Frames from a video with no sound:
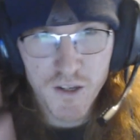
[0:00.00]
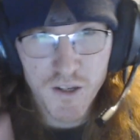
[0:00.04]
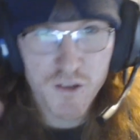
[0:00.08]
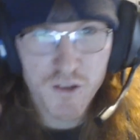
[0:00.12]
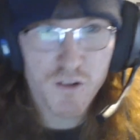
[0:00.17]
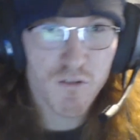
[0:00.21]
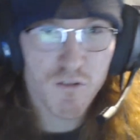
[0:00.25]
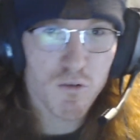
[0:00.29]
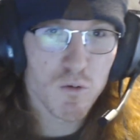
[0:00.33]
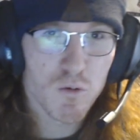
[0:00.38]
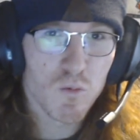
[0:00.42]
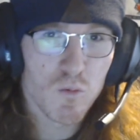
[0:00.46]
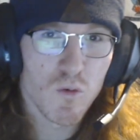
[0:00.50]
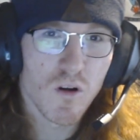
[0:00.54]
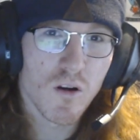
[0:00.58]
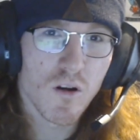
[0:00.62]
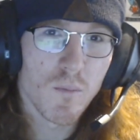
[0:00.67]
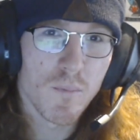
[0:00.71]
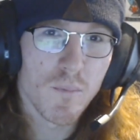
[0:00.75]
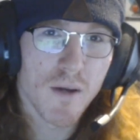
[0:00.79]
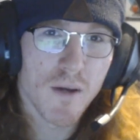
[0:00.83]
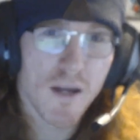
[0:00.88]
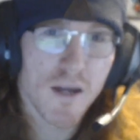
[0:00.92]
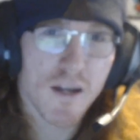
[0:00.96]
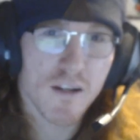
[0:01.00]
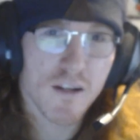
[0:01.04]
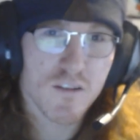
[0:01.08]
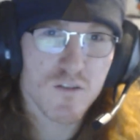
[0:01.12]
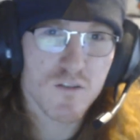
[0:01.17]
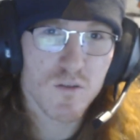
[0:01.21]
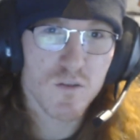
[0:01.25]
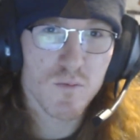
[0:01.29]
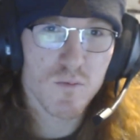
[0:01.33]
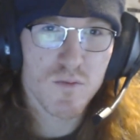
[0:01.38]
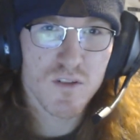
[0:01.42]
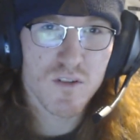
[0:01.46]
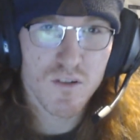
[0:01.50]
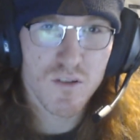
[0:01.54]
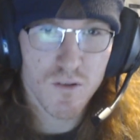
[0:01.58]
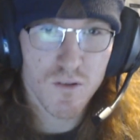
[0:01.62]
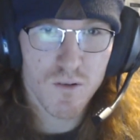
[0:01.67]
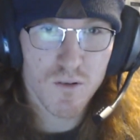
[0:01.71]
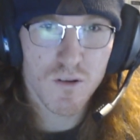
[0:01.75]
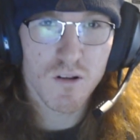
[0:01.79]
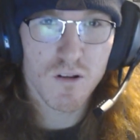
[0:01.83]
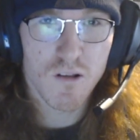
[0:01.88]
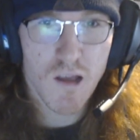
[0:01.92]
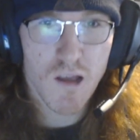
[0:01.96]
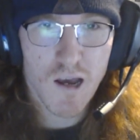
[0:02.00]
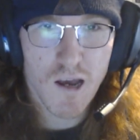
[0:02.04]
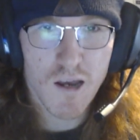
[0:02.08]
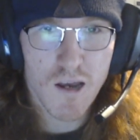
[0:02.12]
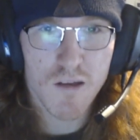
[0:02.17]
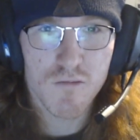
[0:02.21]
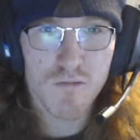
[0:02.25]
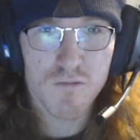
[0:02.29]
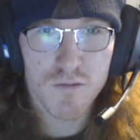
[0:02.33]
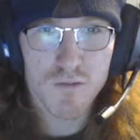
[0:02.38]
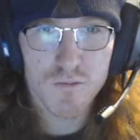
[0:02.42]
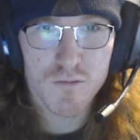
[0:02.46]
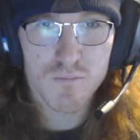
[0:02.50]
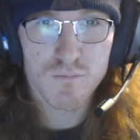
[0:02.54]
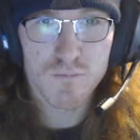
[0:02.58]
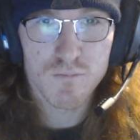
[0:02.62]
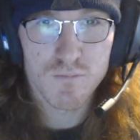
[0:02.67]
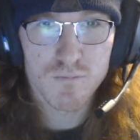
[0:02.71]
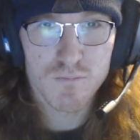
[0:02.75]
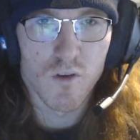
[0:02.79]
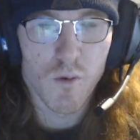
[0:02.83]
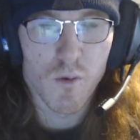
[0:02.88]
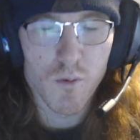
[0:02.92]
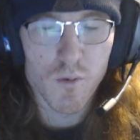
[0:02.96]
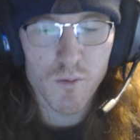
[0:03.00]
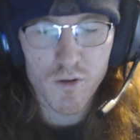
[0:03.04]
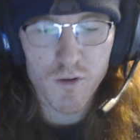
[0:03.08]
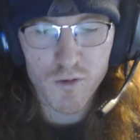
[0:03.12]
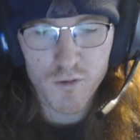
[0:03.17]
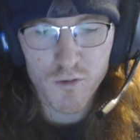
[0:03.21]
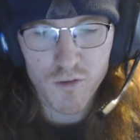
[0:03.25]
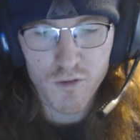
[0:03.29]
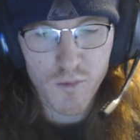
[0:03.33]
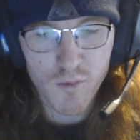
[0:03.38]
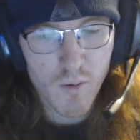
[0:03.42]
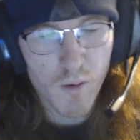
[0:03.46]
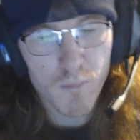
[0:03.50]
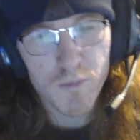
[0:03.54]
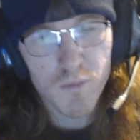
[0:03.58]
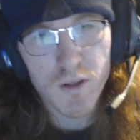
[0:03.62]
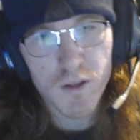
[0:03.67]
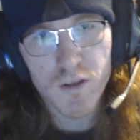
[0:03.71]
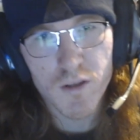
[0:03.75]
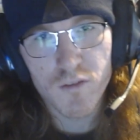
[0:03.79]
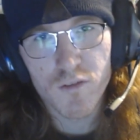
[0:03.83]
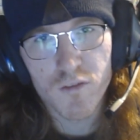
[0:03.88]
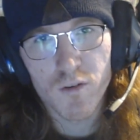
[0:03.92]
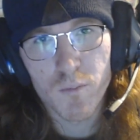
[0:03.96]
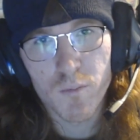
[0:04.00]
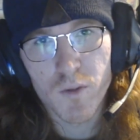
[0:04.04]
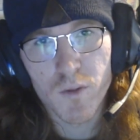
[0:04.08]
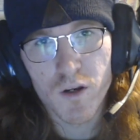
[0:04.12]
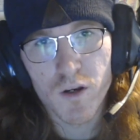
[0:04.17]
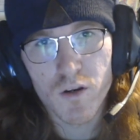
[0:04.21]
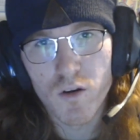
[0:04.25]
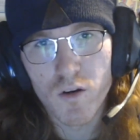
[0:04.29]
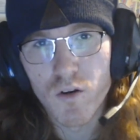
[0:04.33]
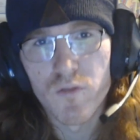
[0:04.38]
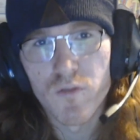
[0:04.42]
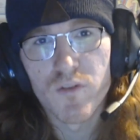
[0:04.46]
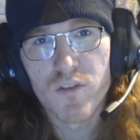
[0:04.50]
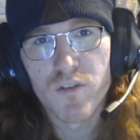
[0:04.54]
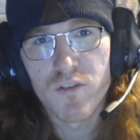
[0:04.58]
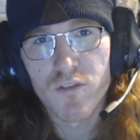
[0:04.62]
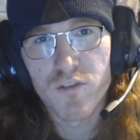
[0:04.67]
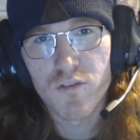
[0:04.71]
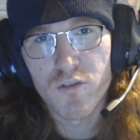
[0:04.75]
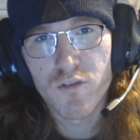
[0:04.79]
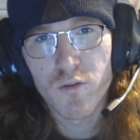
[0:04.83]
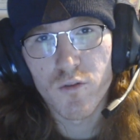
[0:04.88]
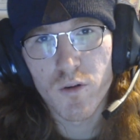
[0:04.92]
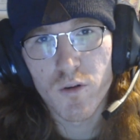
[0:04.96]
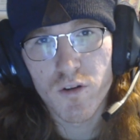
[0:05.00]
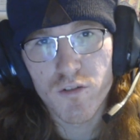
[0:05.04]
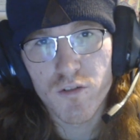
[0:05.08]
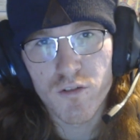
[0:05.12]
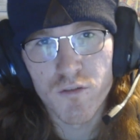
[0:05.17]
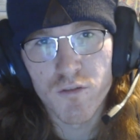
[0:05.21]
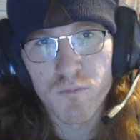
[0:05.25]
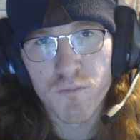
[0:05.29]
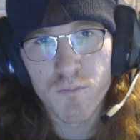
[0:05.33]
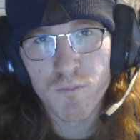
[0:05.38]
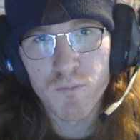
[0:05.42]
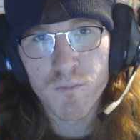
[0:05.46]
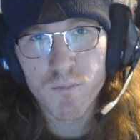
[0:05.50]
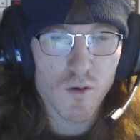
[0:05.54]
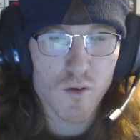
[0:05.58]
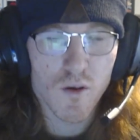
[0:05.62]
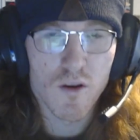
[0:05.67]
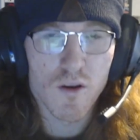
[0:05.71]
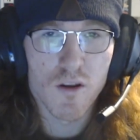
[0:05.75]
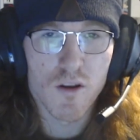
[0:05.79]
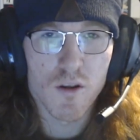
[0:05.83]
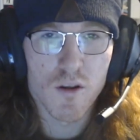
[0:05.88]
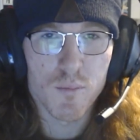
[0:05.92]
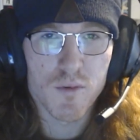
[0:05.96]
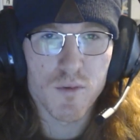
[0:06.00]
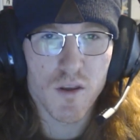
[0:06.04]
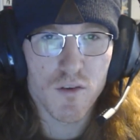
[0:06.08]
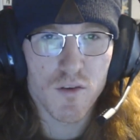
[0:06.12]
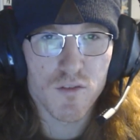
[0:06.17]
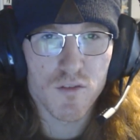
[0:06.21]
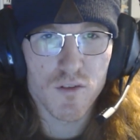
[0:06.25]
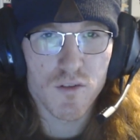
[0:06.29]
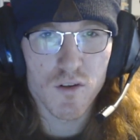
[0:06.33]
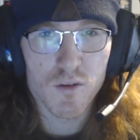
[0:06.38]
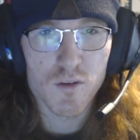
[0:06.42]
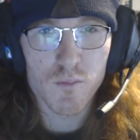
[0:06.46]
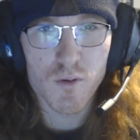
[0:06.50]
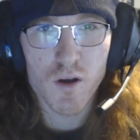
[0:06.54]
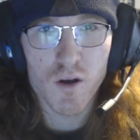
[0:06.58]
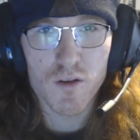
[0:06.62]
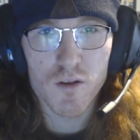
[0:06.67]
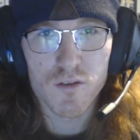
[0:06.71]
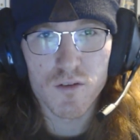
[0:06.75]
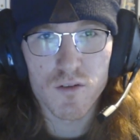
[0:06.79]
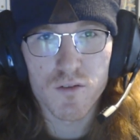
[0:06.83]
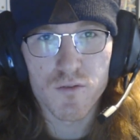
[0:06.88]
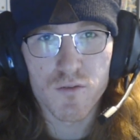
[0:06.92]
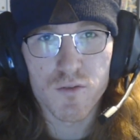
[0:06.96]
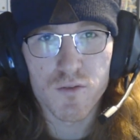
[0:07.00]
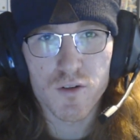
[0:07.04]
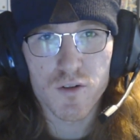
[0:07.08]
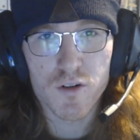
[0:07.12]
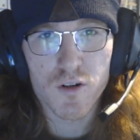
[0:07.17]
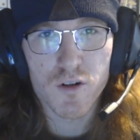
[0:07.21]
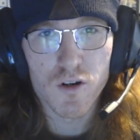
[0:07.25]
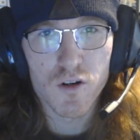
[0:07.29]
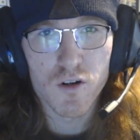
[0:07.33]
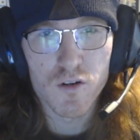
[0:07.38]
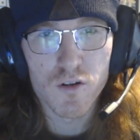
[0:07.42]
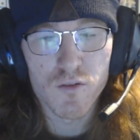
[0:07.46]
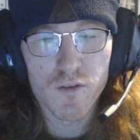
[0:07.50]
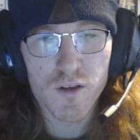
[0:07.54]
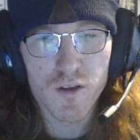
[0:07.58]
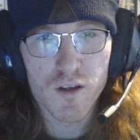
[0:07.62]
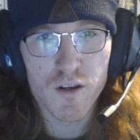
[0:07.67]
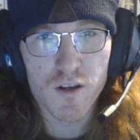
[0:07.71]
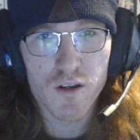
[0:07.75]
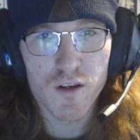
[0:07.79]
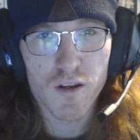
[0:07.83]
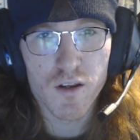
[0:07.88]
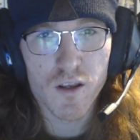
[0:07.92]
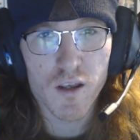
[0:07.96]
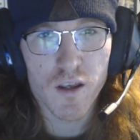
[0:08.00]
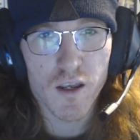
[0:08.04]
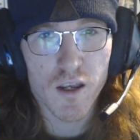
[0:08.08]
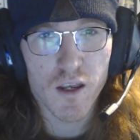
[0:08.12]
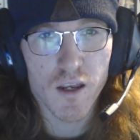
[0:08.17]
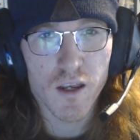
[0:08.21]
Hey there, everyone. Welcome back. So I'm still alive. So I want to do some updates on my COVID situation. So I ended up testing positive for COVID